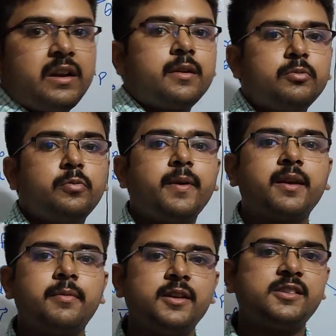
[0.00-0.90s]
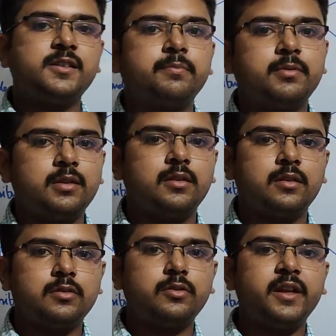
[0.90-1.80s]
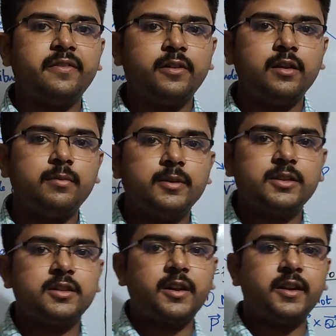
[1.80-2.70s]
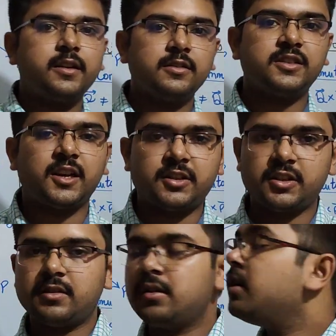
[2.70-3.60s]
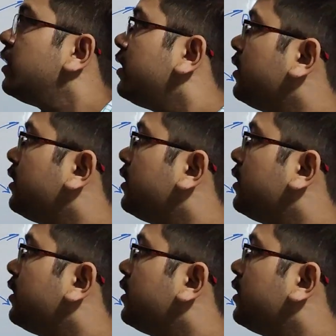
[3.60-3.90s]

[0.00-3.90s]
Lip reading: Welcome to Make Made Simple. Today we will be studying section